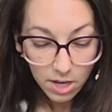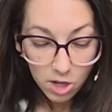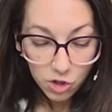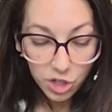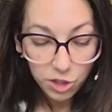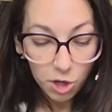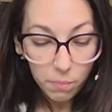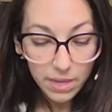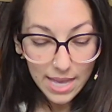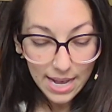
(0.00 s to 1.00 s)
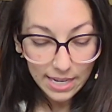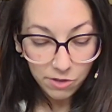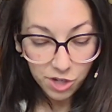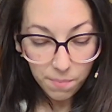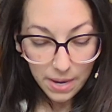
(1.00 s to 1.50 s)
She told me that, if
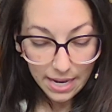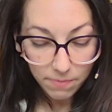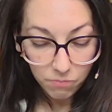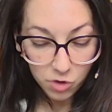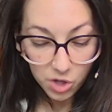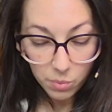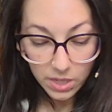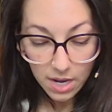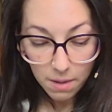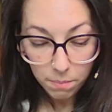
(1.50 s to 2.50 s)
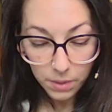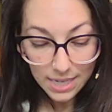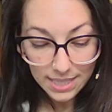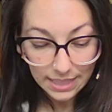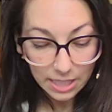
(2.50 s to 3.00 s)
she might, she would come
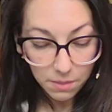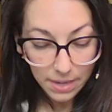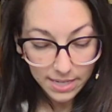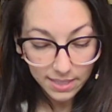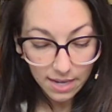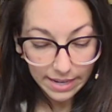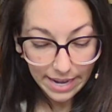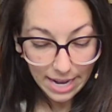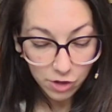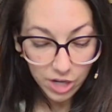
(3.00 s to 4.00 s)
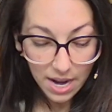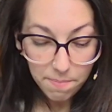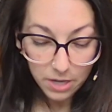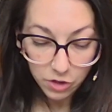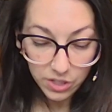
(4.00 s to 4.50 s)
presently to my study, as she had
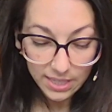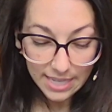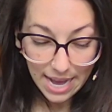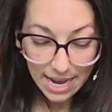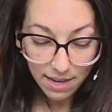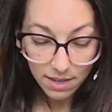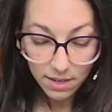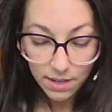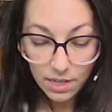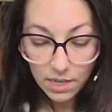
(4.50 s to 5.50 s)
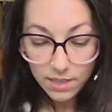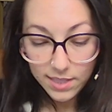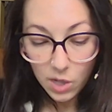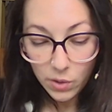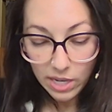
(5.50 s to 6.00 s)
much to say.
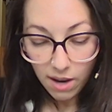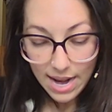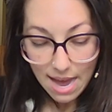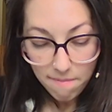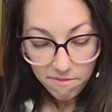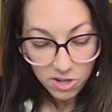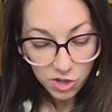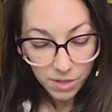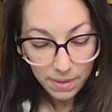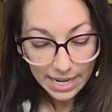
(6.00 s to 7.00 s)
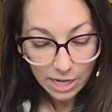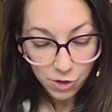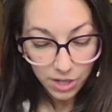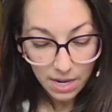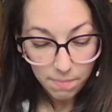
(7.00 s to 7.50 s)
So here I am, finishing my
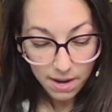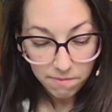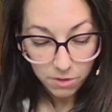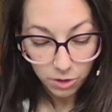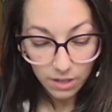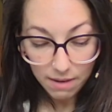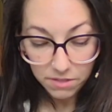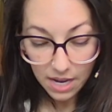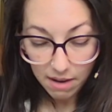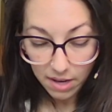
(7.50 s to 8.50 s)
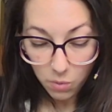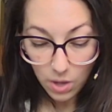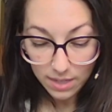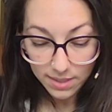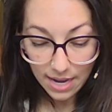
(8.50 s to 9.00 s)
entry in my phonograph diary
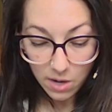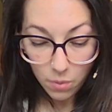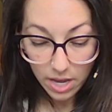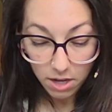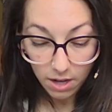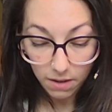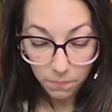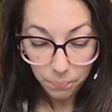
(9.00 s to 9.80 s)
whilst I await her.